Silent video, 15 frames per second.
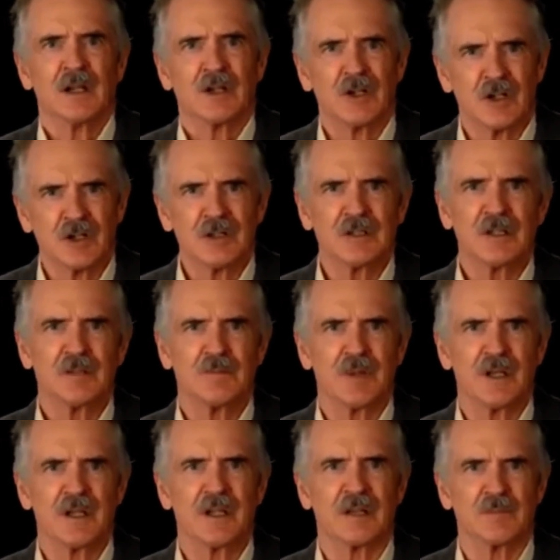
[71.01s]
Couldn't it
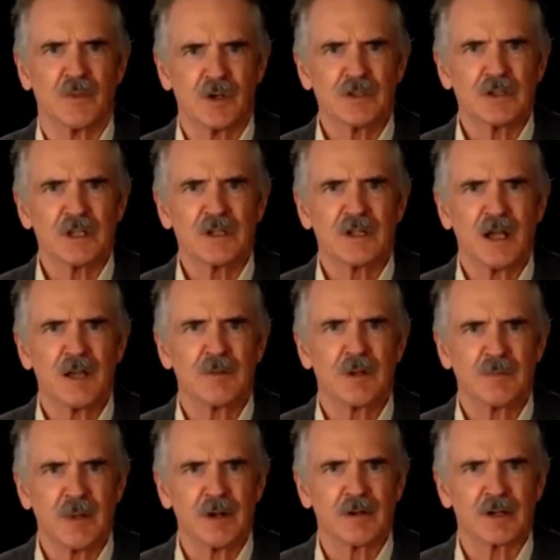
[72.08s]
be that most of the time in
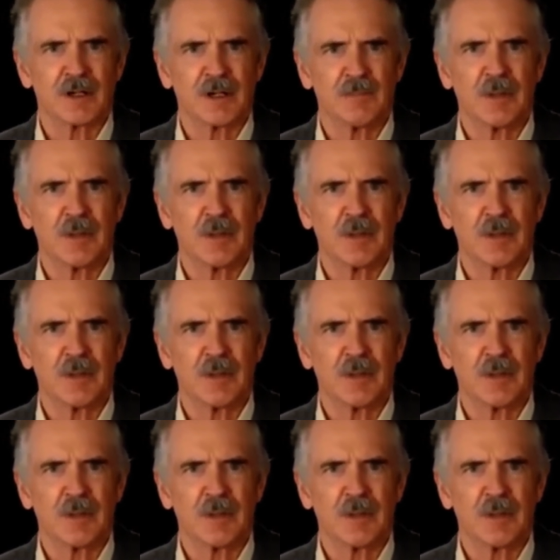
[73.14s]
America,